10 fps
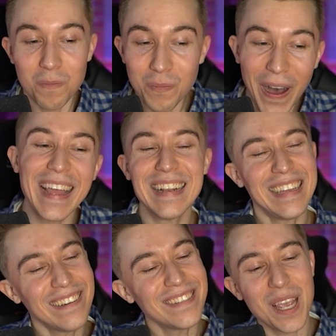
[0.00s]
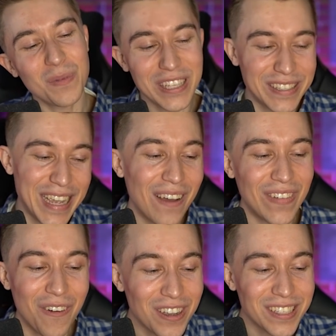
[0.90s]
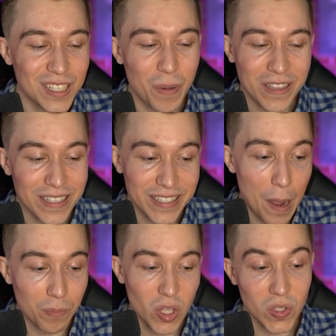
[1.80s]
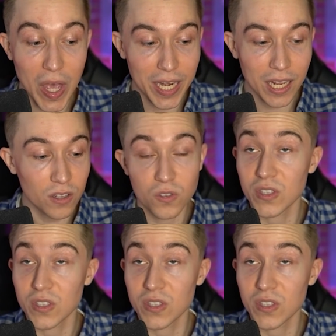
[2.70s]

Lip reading: But he was able to zap. I wasn't expecting zap plus lightning.